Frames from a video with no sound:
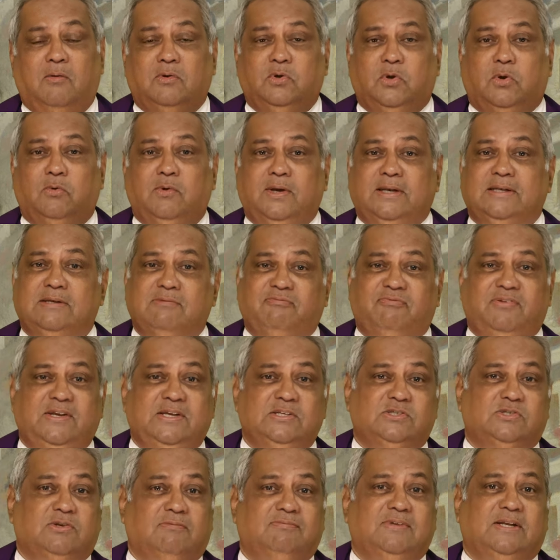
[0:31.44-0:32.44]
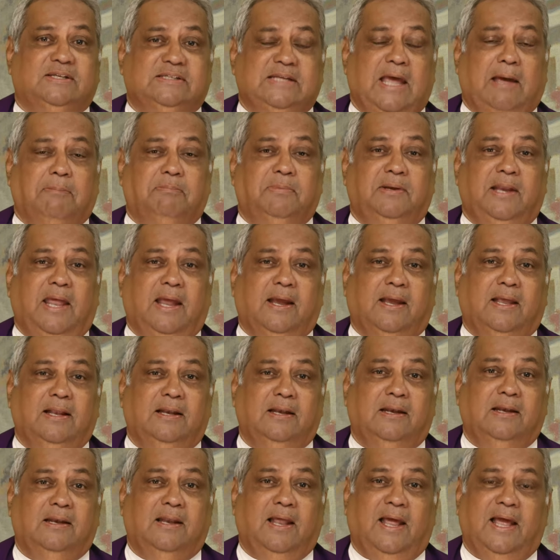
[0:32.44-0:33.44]
during the Feast of the
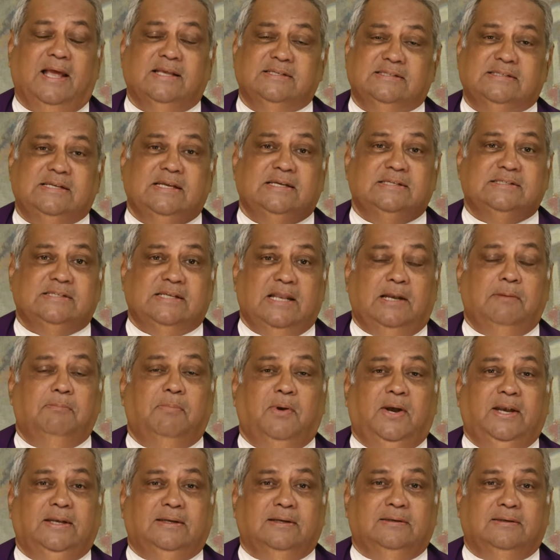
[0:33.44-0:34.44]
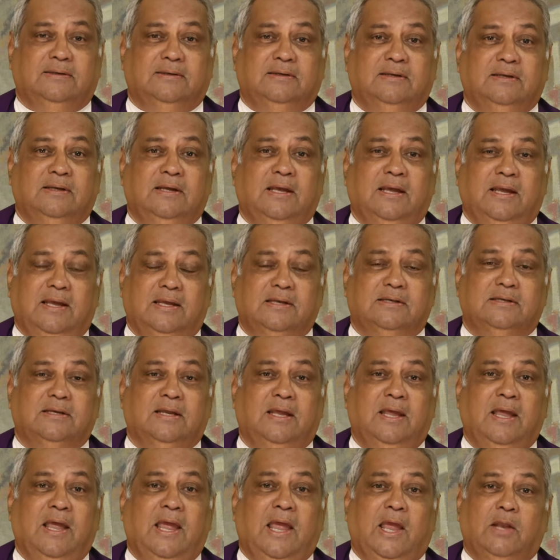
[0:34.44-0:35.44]
Tabernacle as they celebrated it.
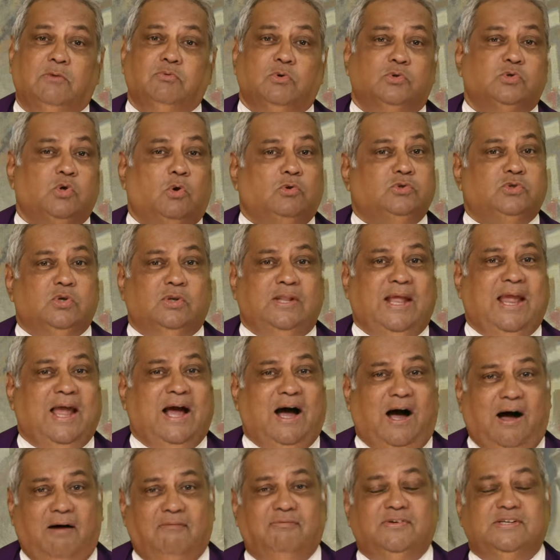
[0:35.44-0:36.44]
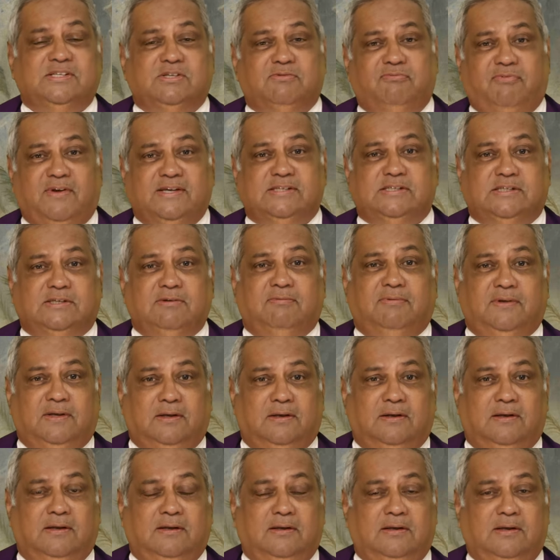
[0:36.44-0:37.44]
It was also their harvest
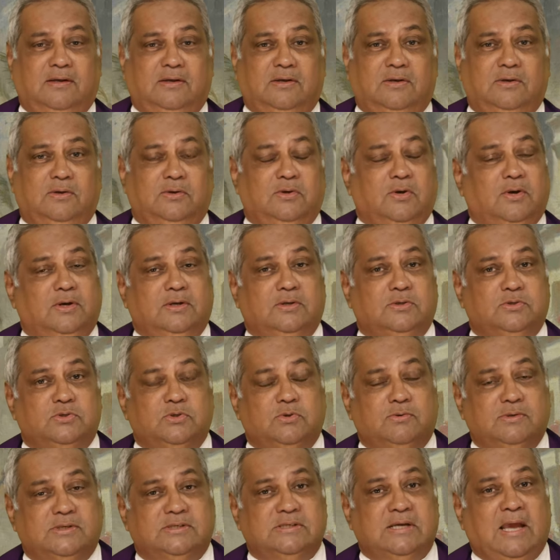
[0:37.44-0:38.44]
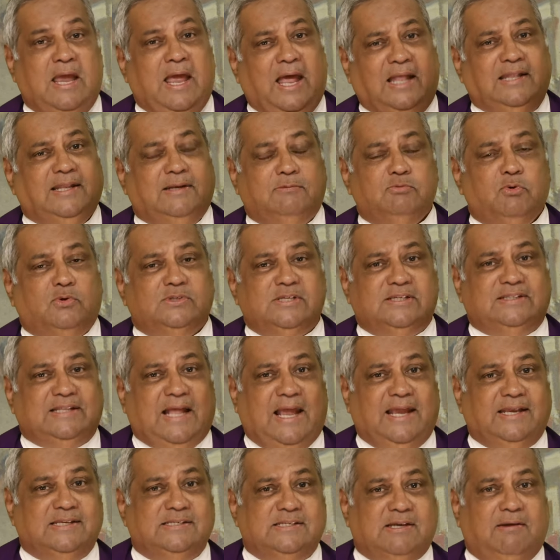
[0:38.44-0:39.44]
festival during the Jewish, and it was a
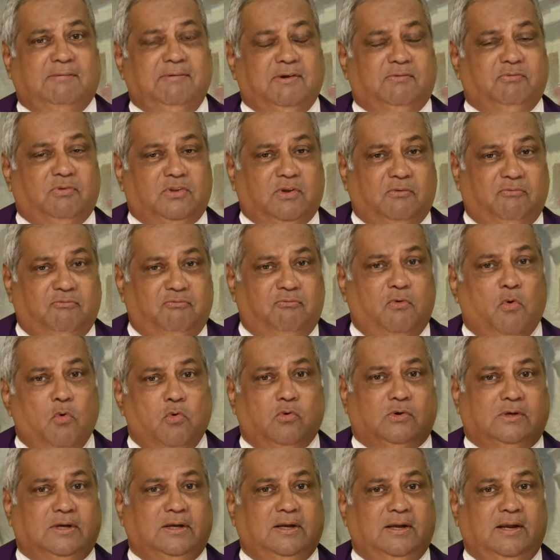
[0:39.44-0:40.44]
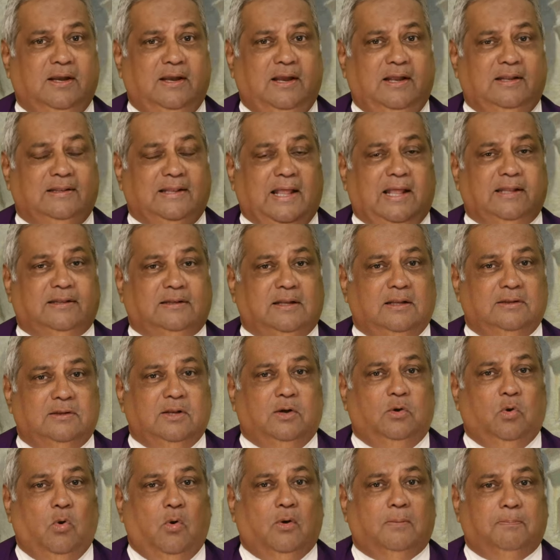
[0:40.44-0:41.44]
thanksgiving for the food that
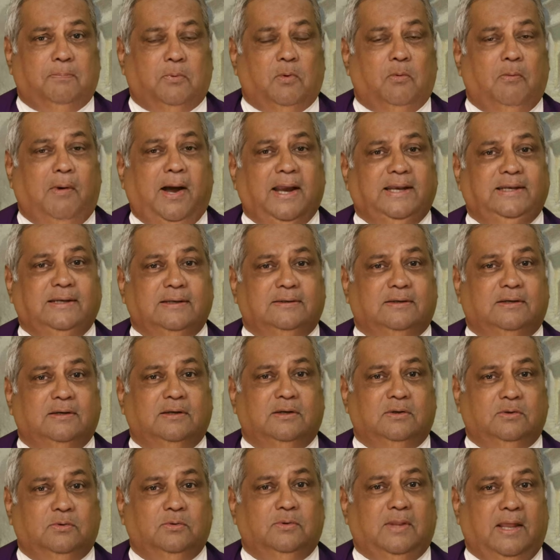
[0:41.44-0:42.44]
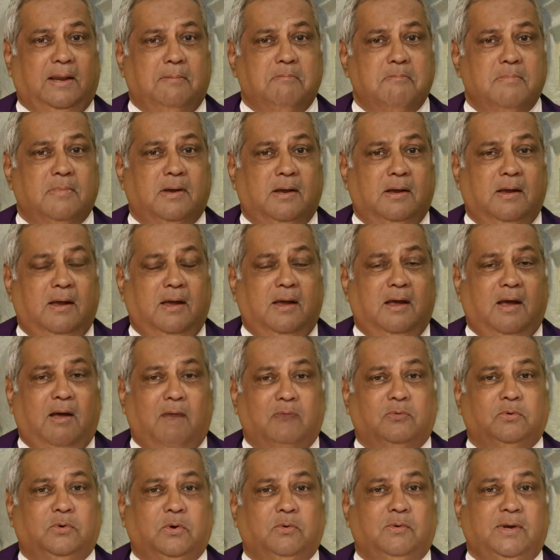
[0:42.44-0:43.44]
the Lord provided to them
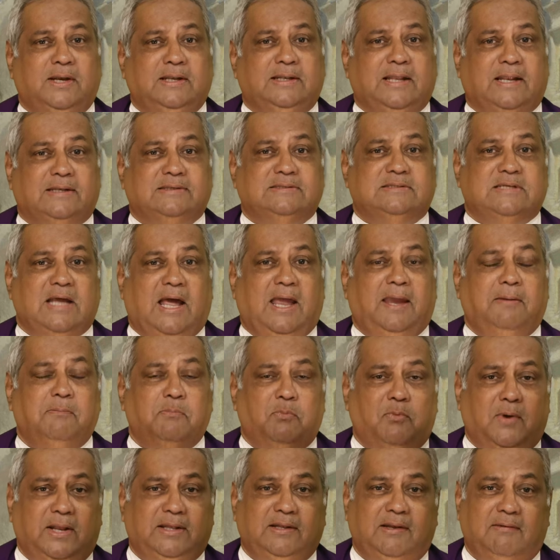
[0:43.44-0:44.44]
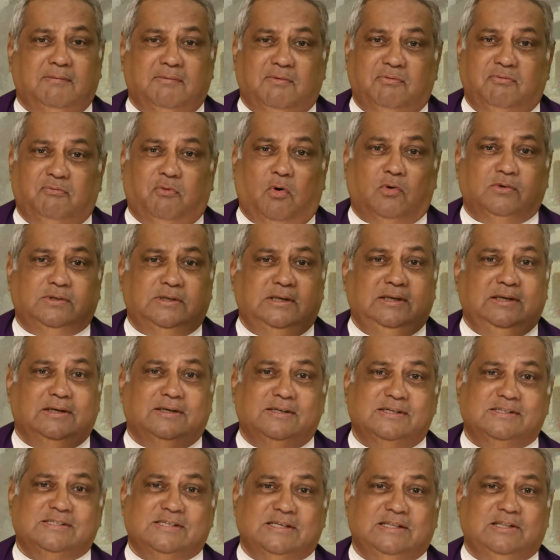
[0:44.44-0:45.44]
during that time when they were 40
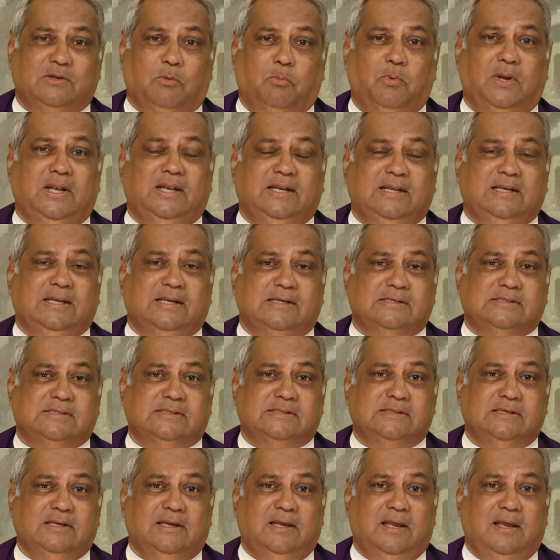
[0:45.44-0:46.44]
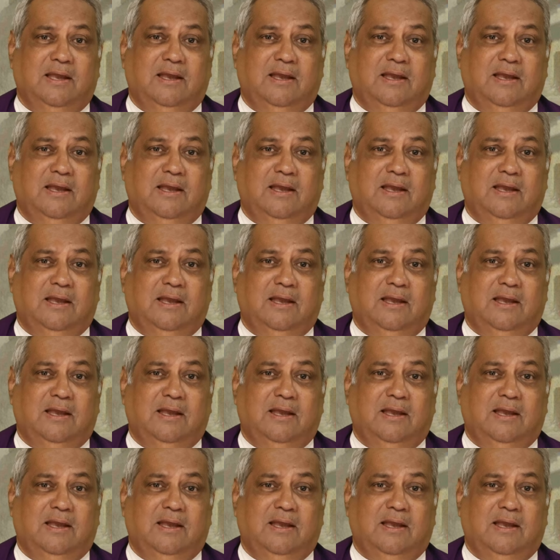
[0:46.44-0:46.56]
years in the wilderness,